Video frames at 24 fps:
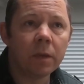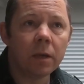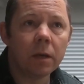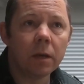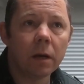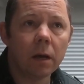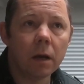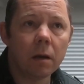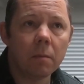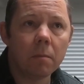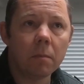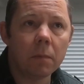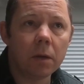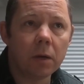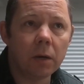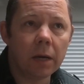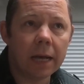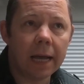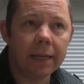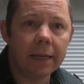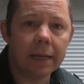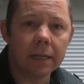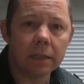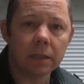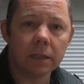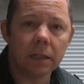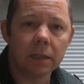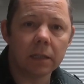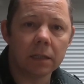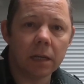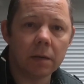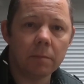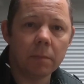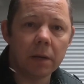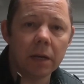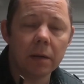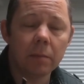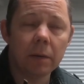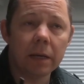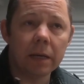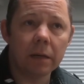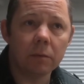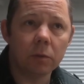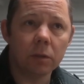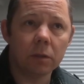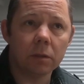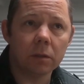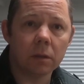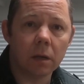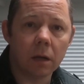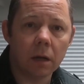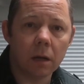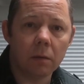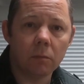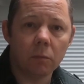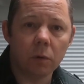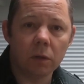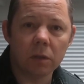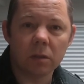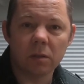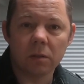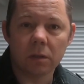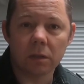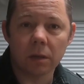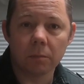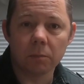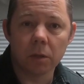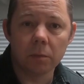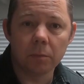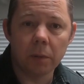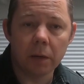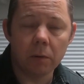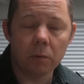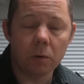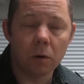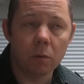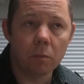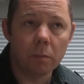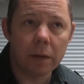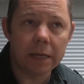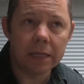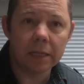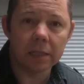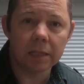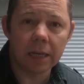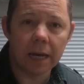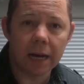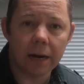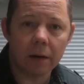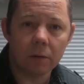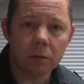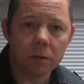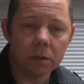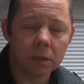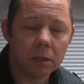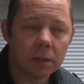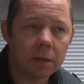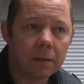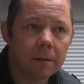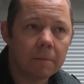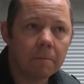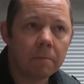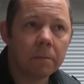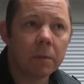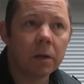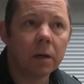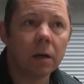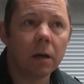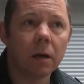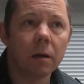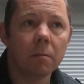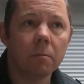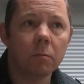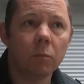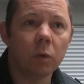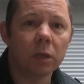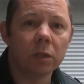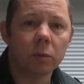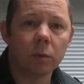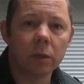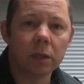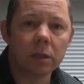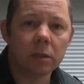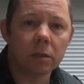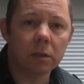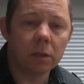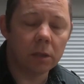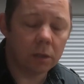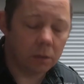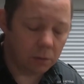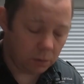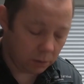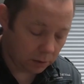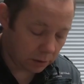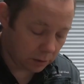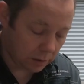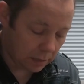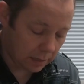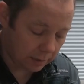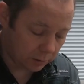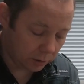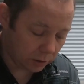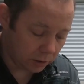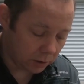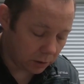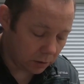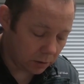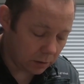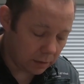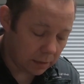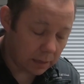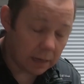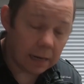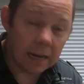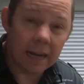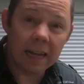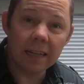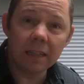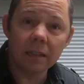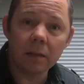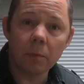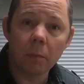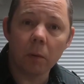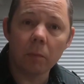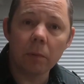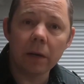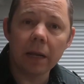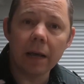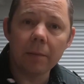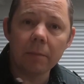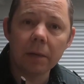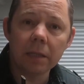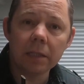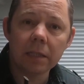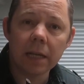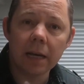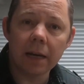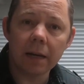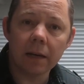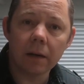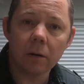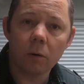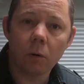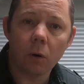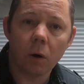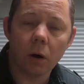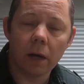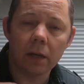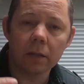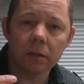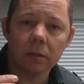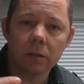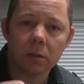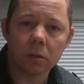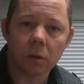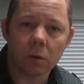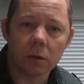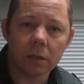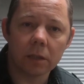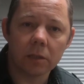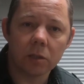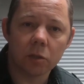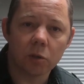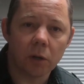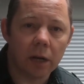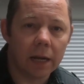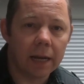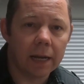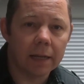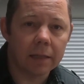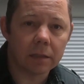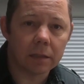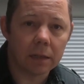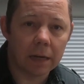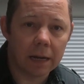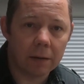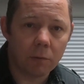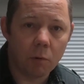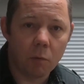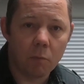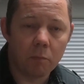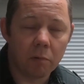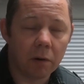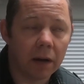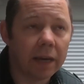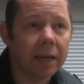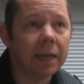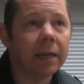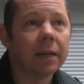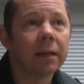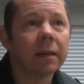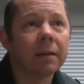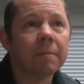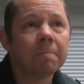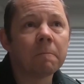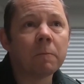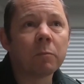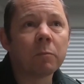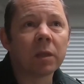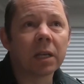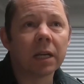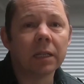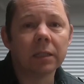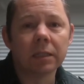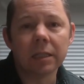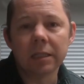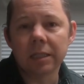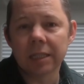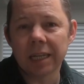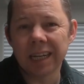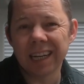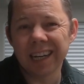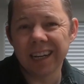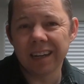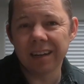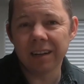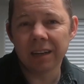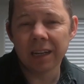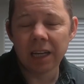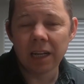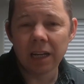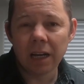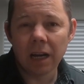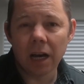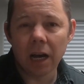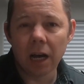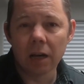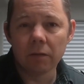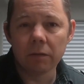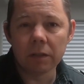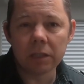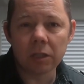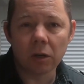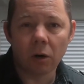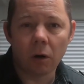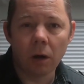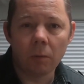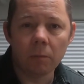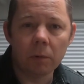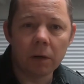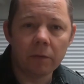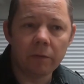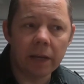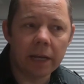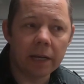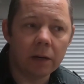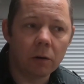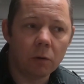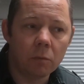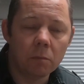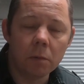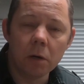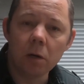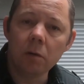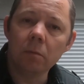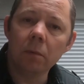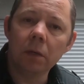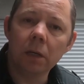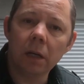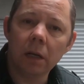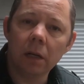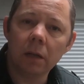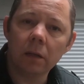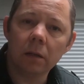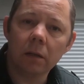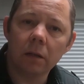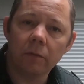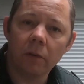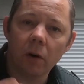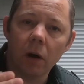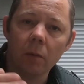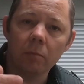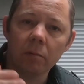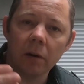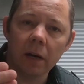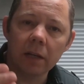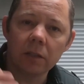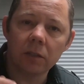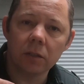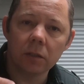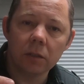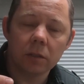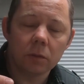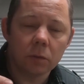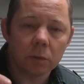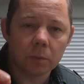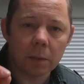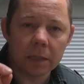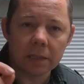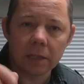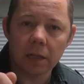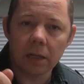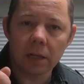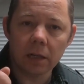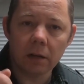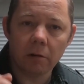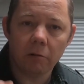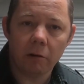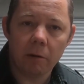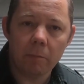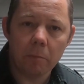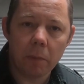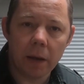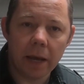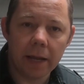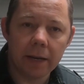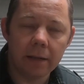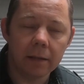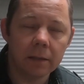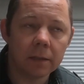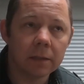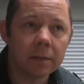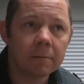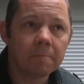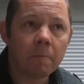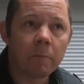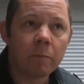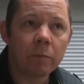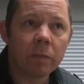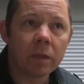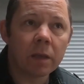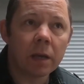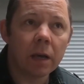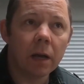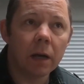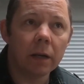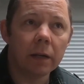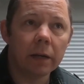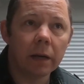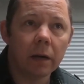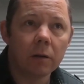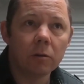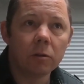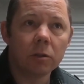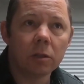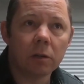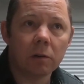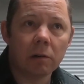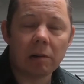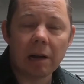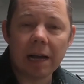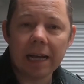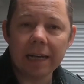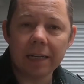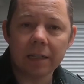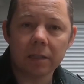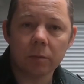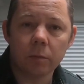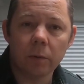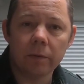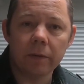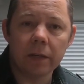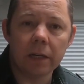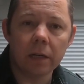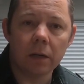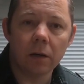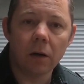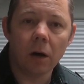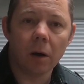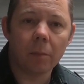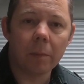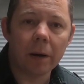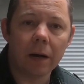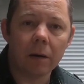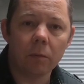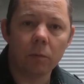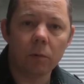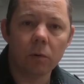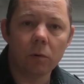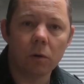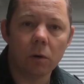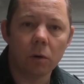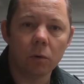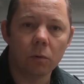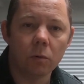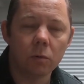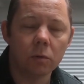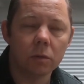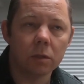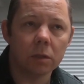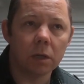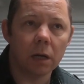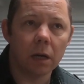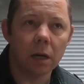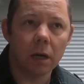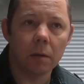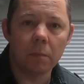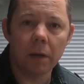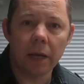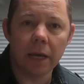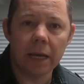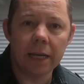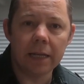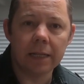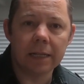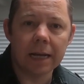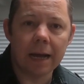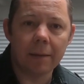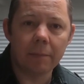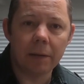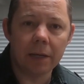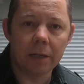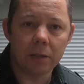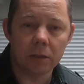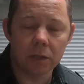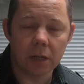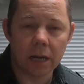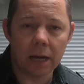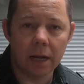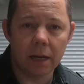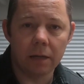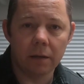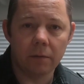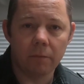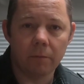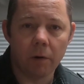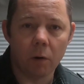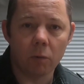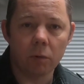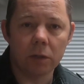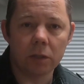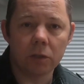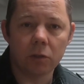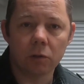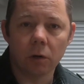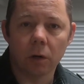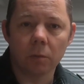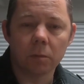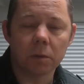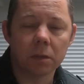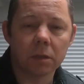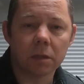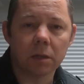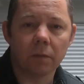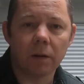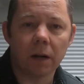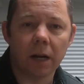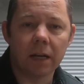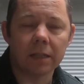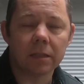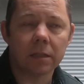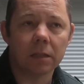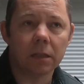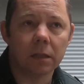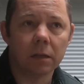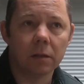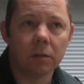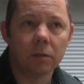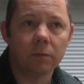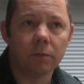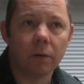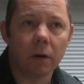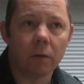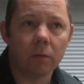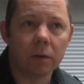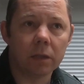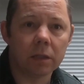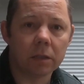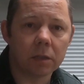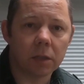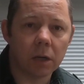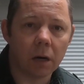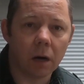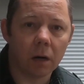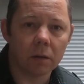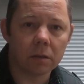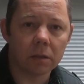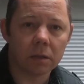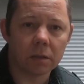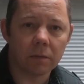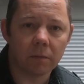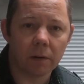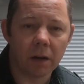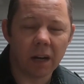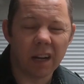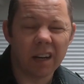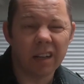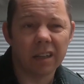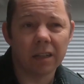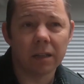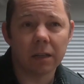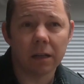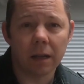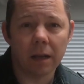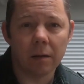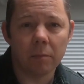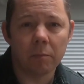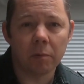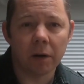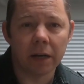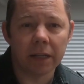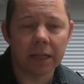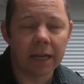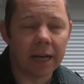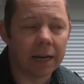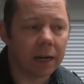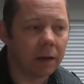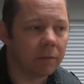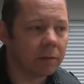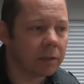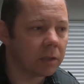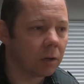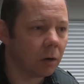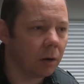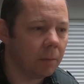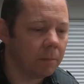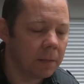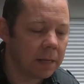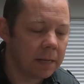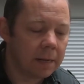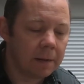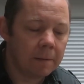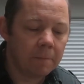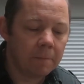You can get 16mm, which sometimes people call meter towels, which we used to use as an electrician, and the problem with them is they're quite solid strands and they will break and deter over time with the vehicle movement and vibrations, especially at the crimp end. And those cracks within the copper will cause heat damage and voltage drops and stuff like that, so you lose voltage charge and stuff like that, and it'll break down over time.